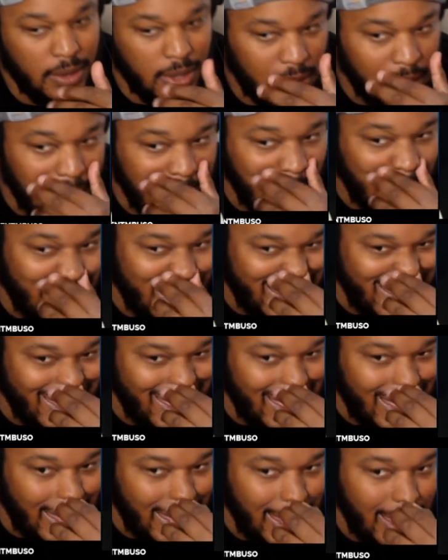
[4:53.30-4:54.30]
Oh yeah.
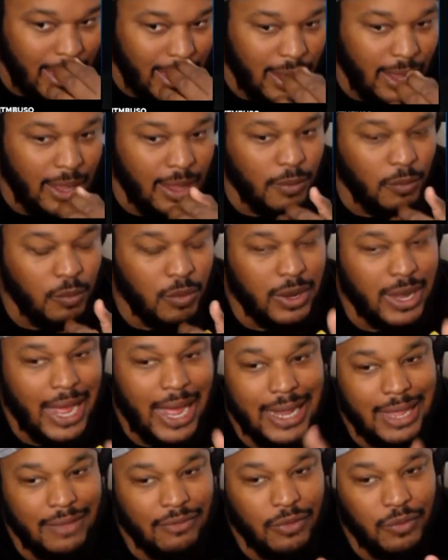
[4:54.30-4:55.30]
And we're
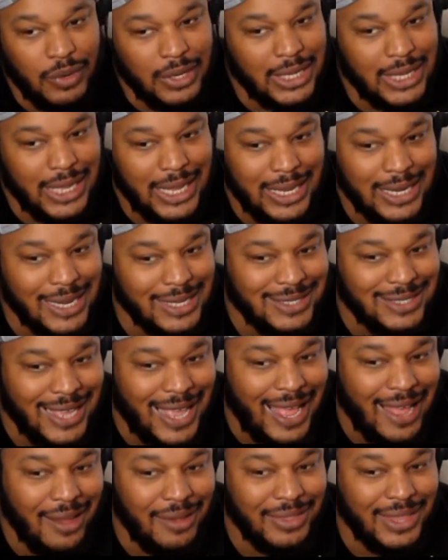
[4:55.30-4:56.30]
not even really getting into
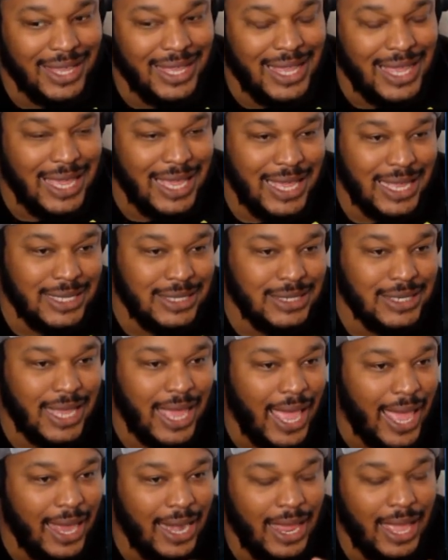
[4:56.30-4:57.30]
how the kids
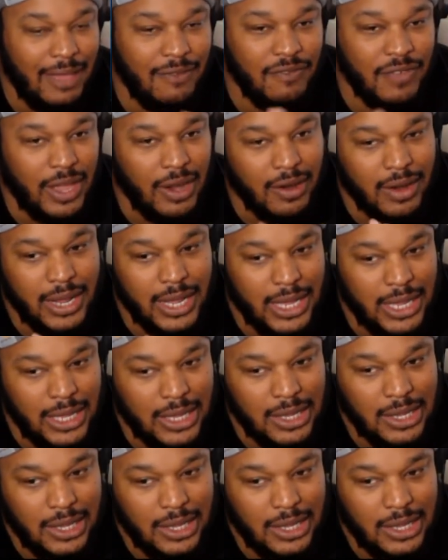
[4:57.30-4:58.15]
had a very